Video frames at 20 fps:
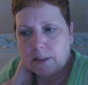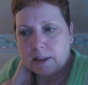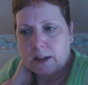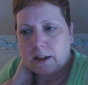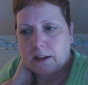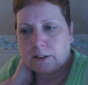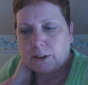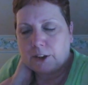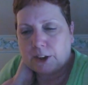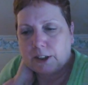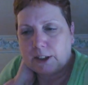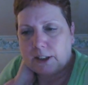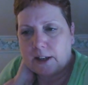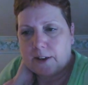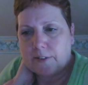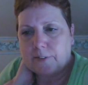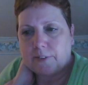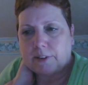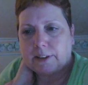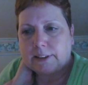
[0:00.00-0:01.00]
and she
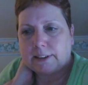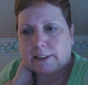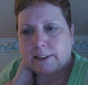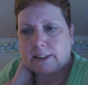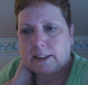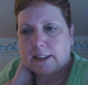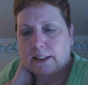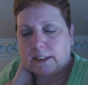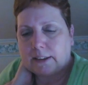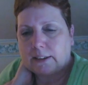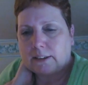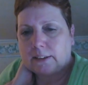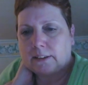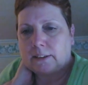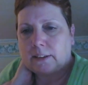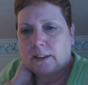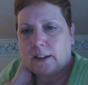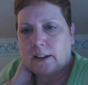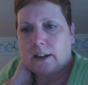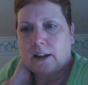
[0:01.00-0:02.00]
left at 6.
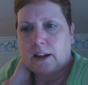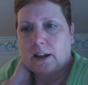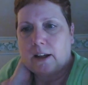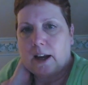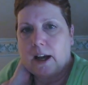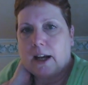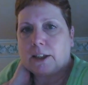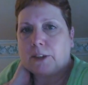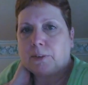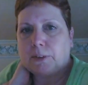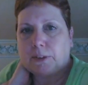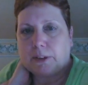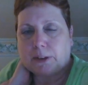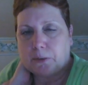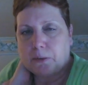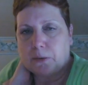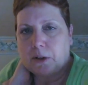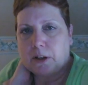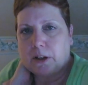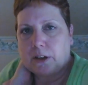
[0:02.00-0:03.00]
Ash was at
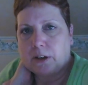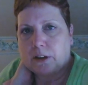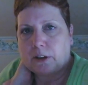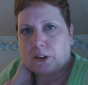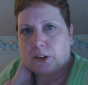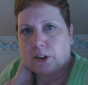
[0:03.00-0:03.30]
work.